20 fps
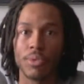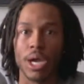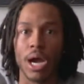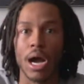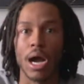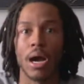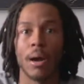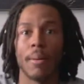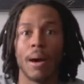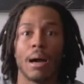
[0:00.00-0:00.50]

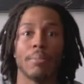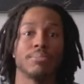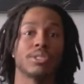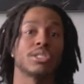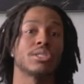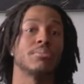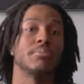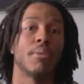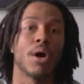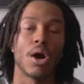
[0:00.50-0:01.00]
I'm
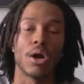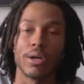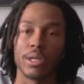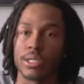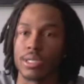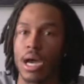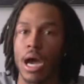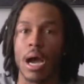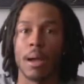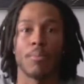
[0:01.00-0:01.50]

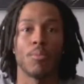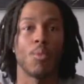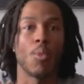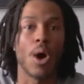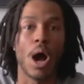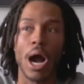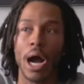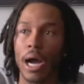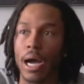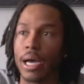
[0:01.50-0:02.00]
smart, I'm
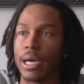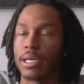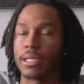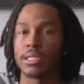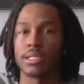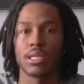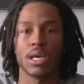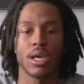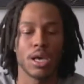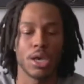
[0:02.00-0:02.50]

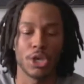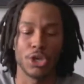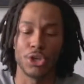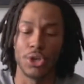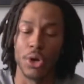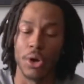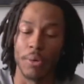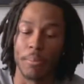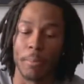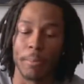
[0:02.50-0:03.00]
wise,
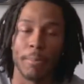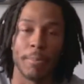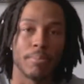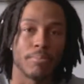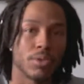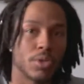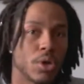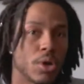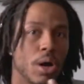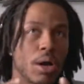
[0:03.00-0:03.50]

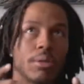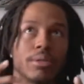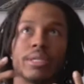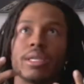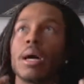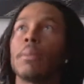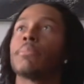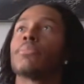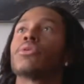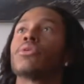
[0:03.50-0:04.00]

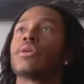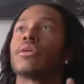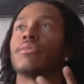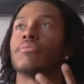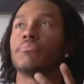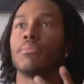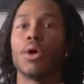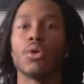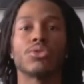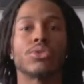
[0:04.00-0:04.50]
a
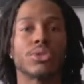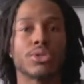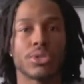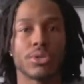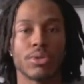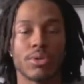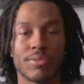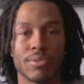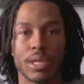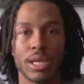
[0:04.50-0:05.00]

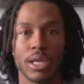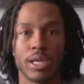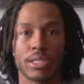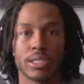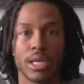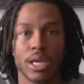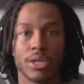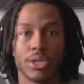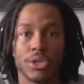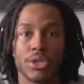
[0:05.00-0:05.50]
multitude of things
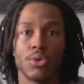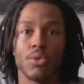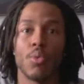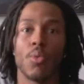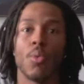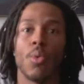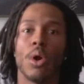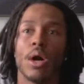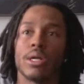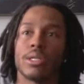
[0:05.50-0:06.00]
that you
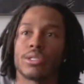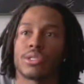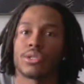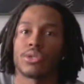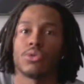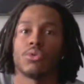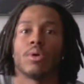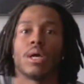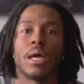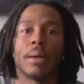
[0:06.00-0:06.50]
want
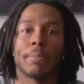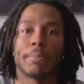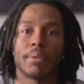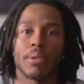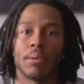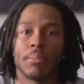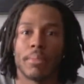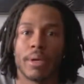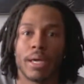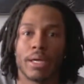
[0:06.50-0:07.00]
to
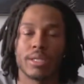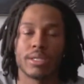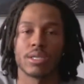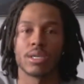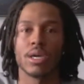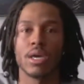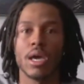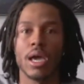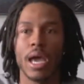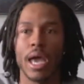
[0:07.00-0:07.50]
implement
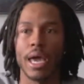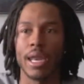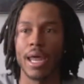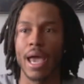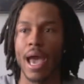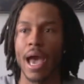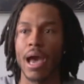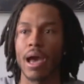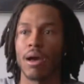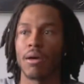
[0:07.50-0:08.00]
and
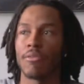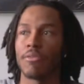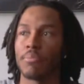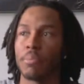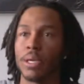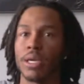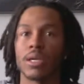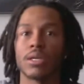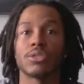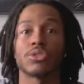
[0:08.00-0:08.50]
have
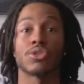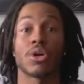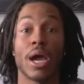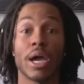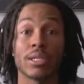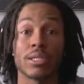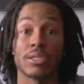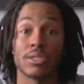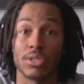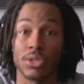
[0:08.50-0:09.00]
being
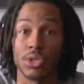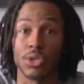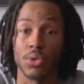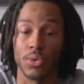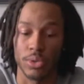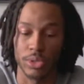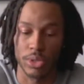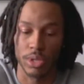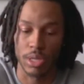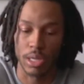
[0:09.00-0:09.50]
attracted to
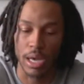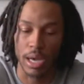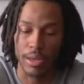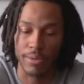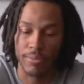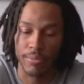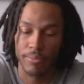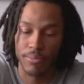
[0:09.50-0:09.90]
you in your life.